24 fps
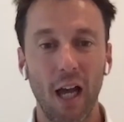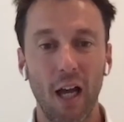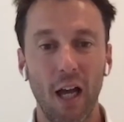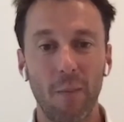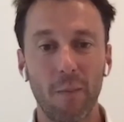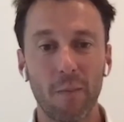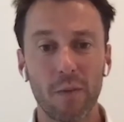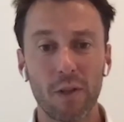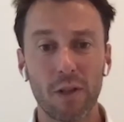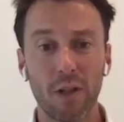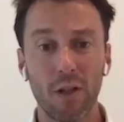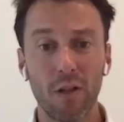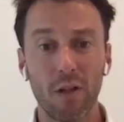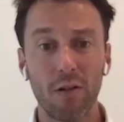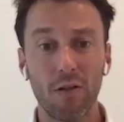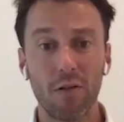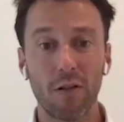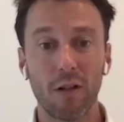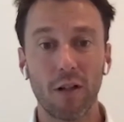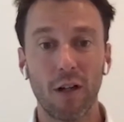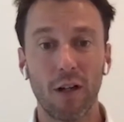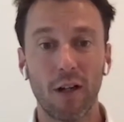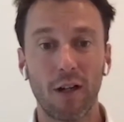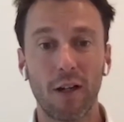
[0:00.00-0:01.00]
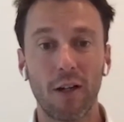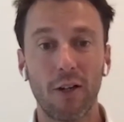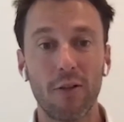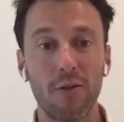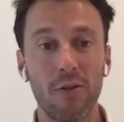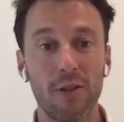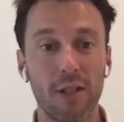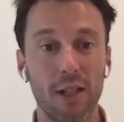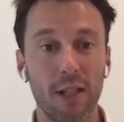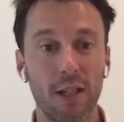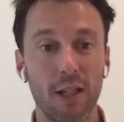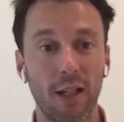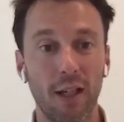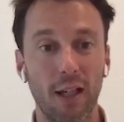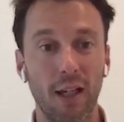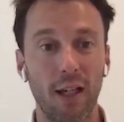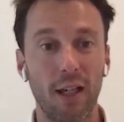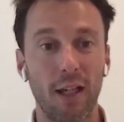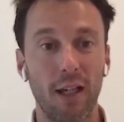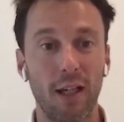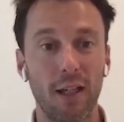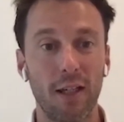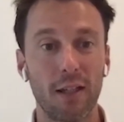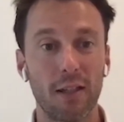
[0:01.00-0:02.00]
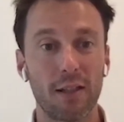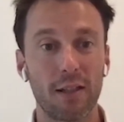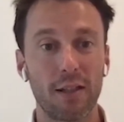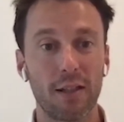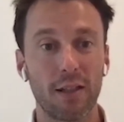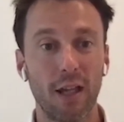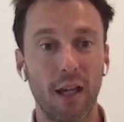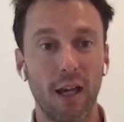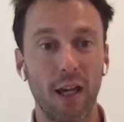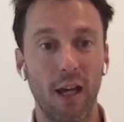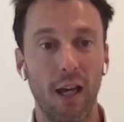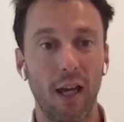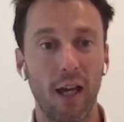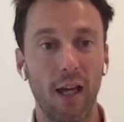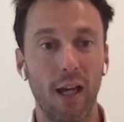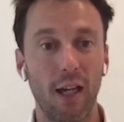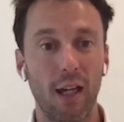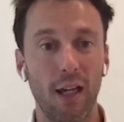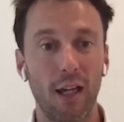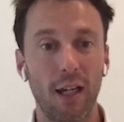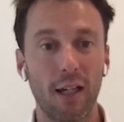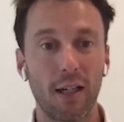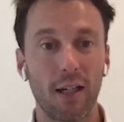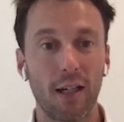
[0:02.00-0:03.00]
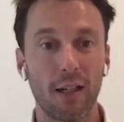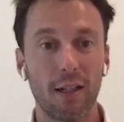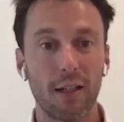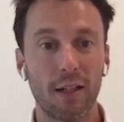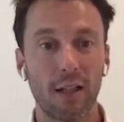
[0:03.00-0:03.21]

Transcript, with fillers: Um, so, Acoustic is a